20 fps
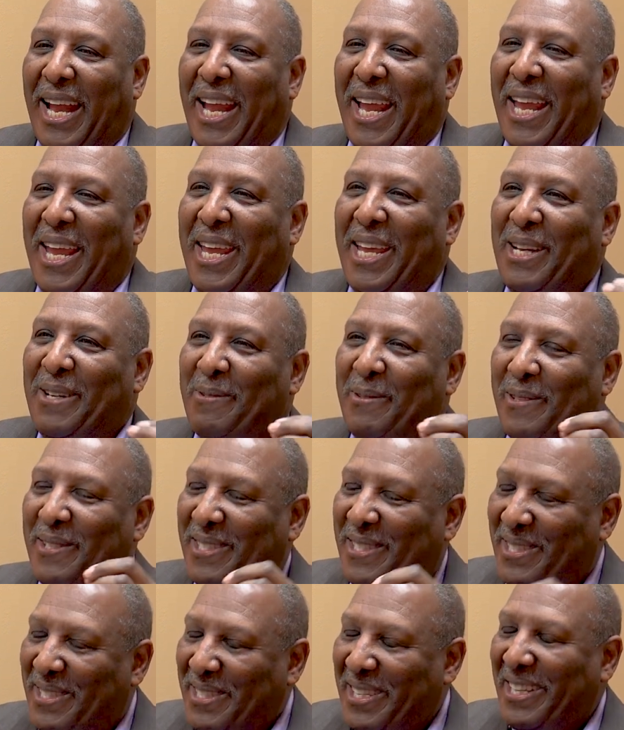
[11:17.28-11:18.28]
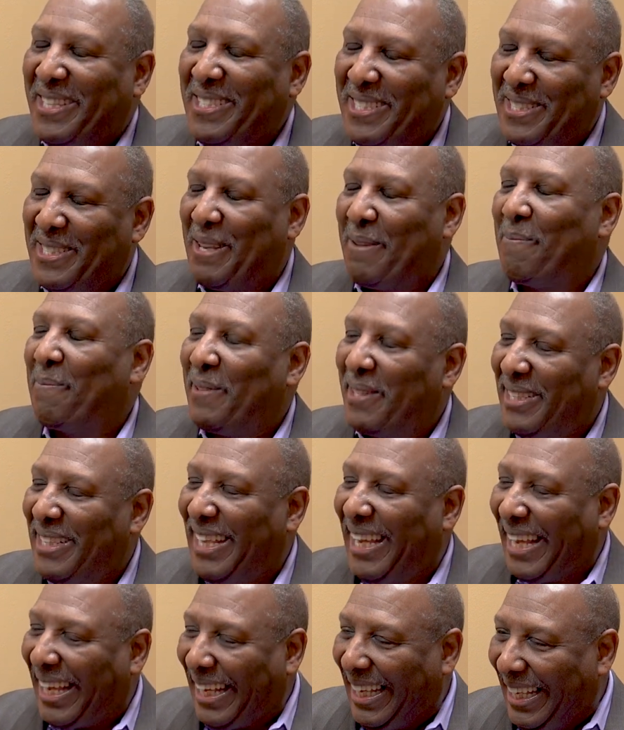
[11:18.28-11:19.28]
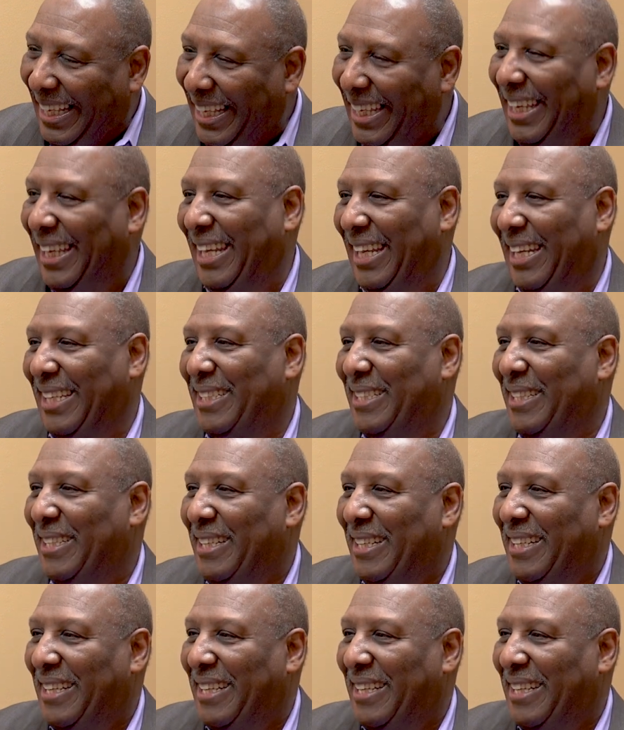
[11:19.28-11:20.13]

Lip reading: and it was just something that clicked.